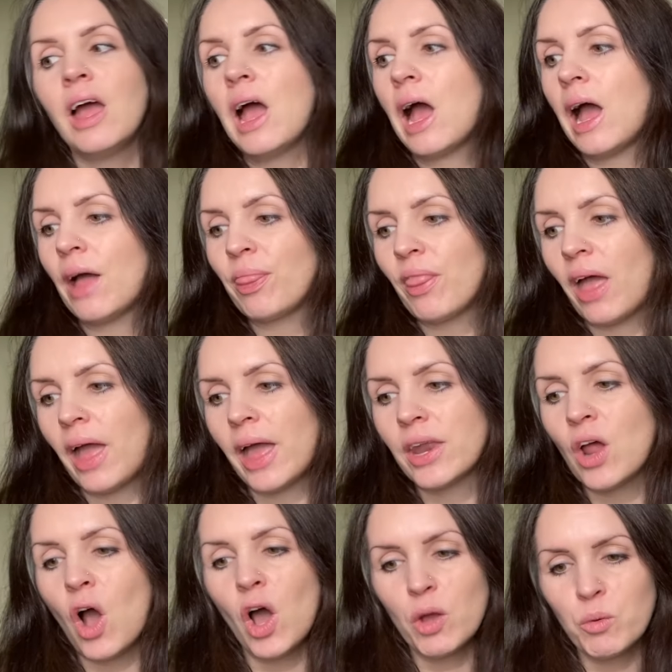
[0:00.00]
And then
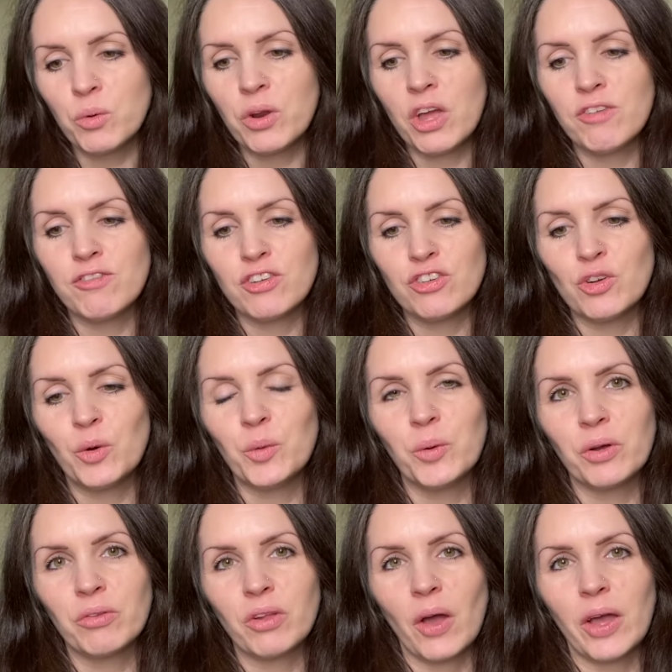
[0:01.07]
I will know for sure
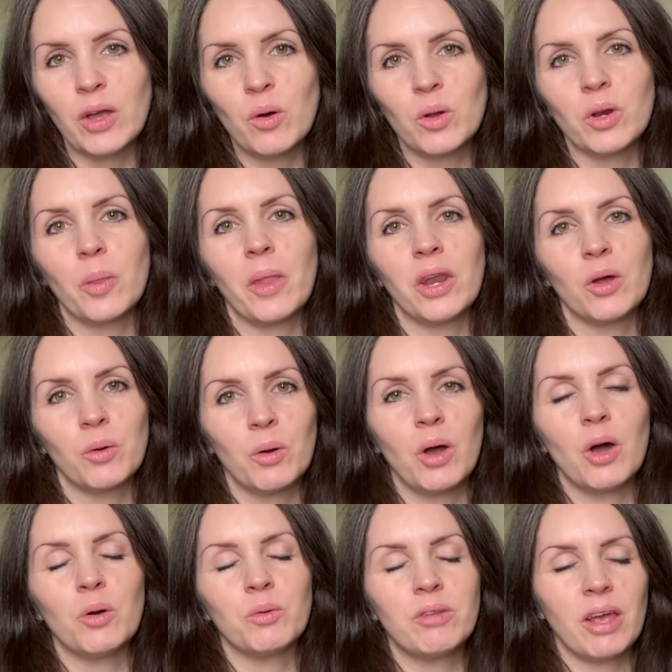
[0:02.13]
what's going on and then
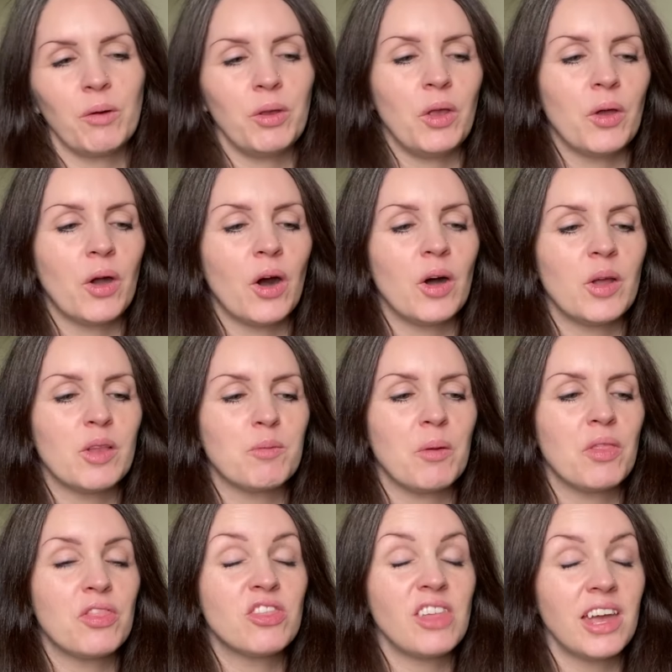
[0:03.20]
I'll tell you guys.
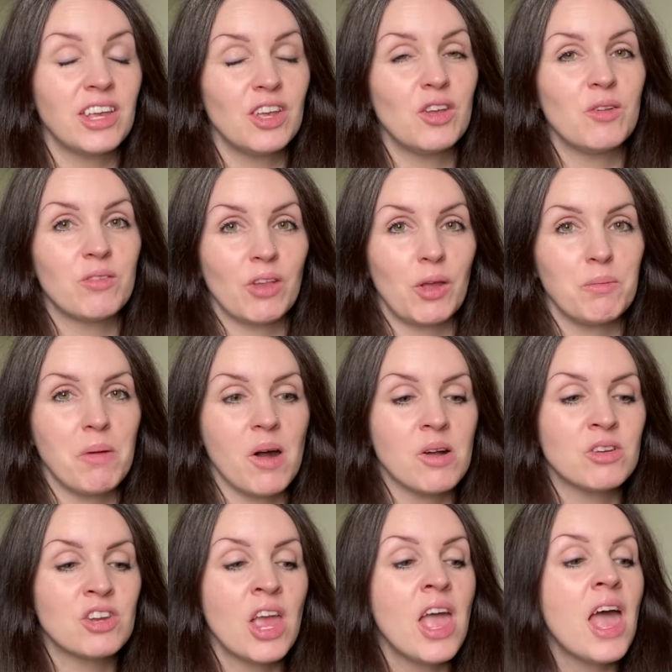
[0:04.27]
But thank you so
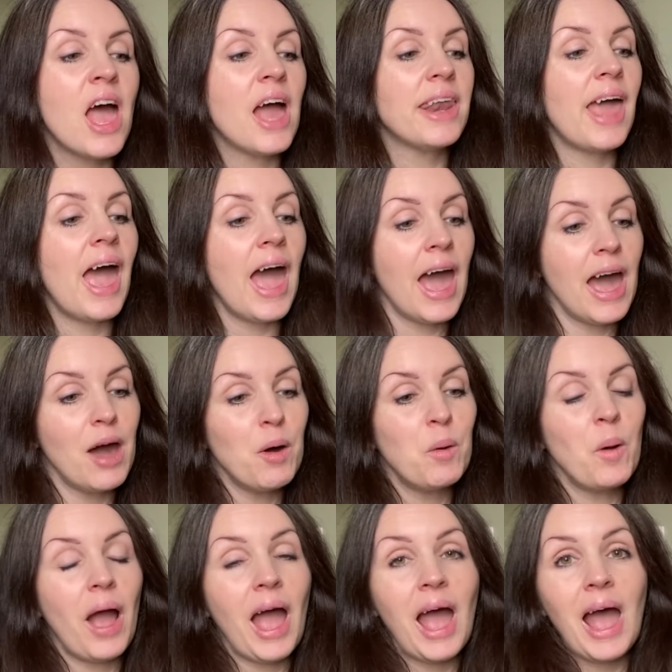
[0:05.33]
much. And
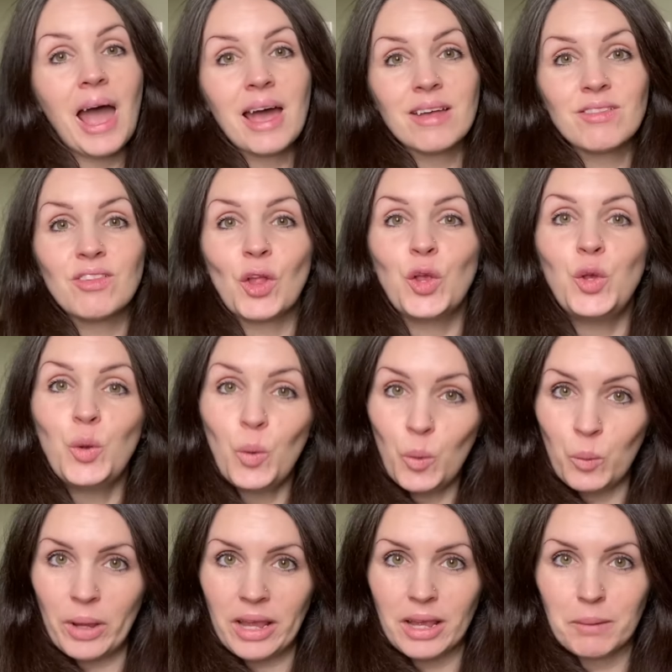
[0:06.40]
how has your
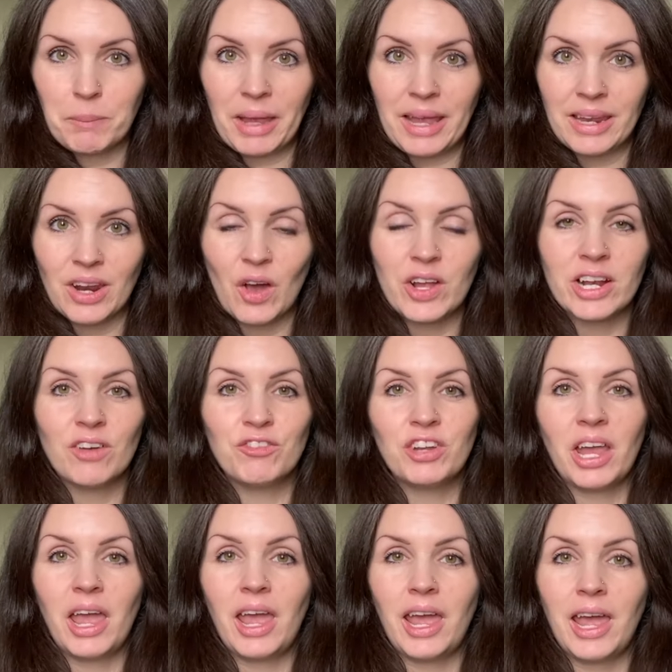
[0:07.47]
week been? I'd love to
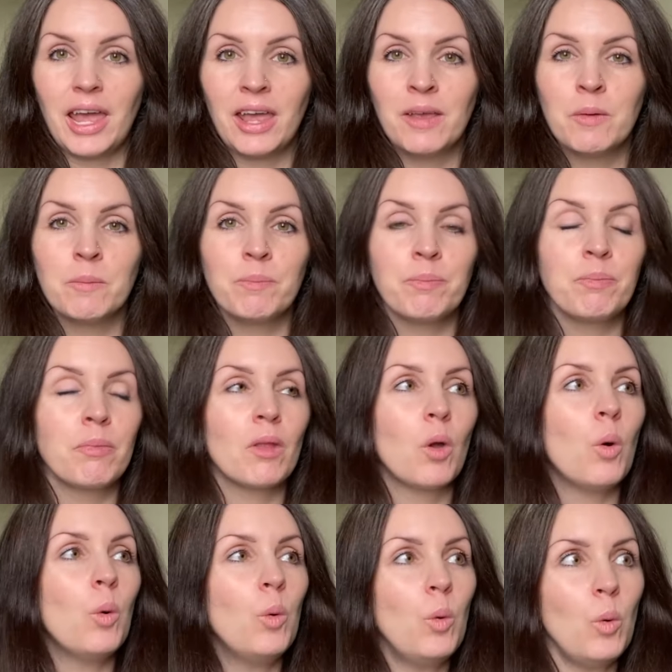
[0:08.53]
hear
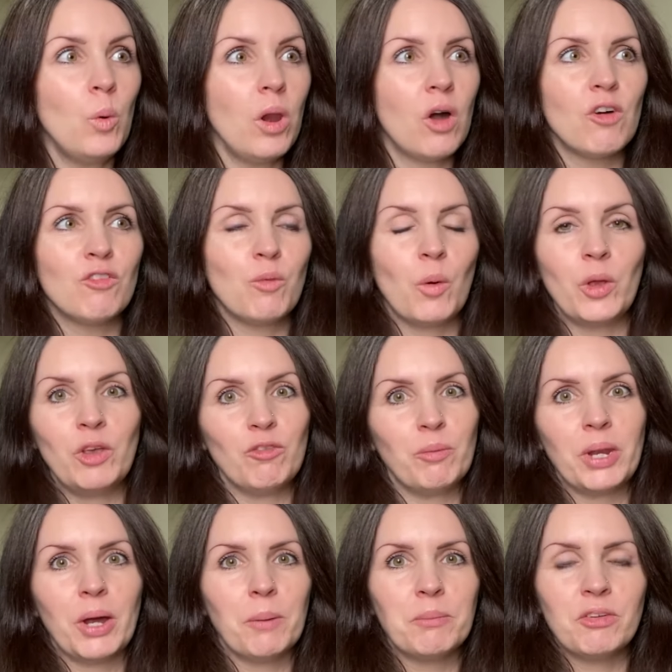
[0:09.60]
all of what you've
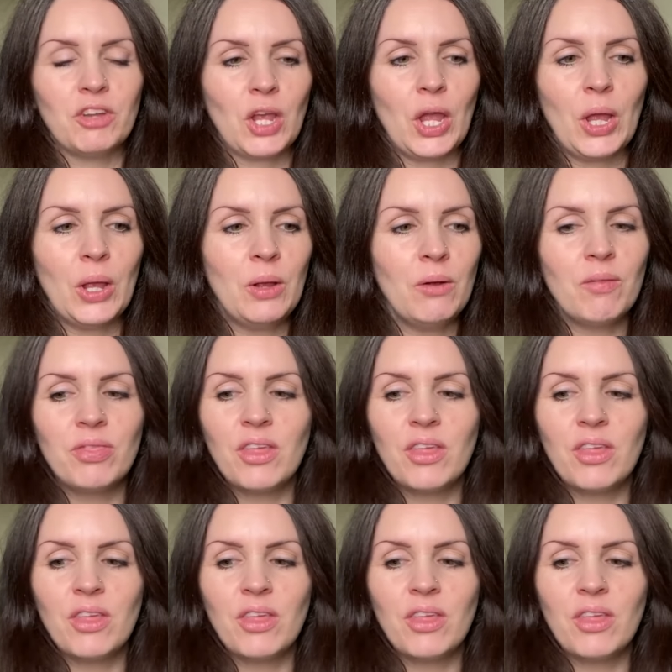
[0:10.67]
been up to.